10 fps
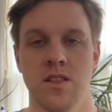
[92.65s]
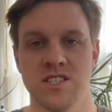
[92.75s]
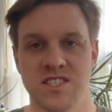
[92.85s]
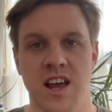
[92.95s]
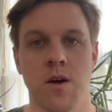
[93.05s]
The
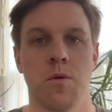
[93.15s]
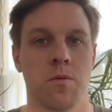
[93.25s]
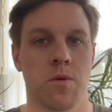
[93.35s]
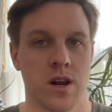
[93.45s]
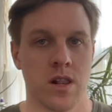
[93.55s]
second
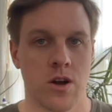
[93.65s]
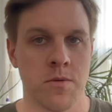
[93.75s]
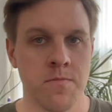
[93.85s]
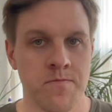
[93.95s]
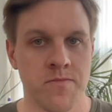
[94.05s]
word we're going to
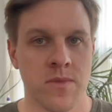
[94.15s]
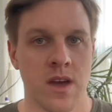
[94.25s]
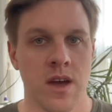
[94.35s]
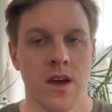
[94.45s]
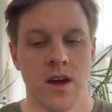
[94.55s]
learn
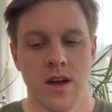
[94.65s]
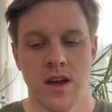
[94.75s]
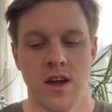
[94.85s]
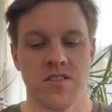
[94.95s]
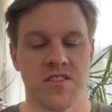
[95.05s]
is